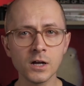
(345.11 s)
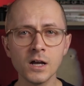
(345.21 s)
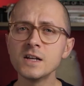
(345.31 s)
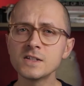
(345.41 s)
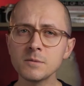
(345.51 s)

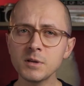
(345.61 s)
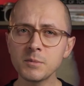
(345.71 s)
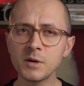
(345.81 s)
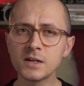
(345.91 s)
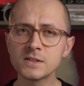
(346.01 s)
simply
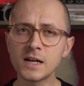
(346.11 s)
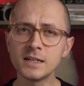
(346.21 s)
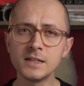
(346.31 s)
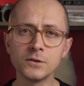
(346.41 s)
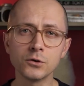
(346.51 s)
because I
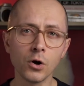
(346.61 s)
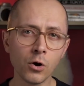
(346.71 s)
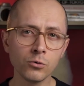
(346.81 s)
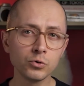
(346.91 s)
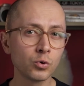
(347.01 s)
neither
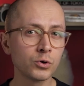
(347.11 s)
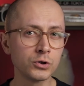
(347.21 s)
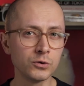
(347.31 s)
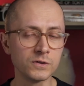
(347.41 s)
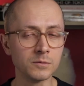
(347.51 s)
own nor
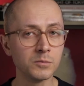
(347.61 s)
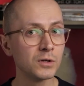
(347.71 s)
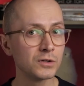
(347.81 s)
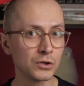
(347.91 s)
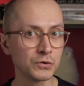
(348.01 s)
use them,
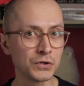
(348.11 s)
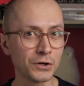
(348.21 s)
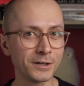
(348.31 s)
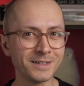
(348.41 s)
so sorry.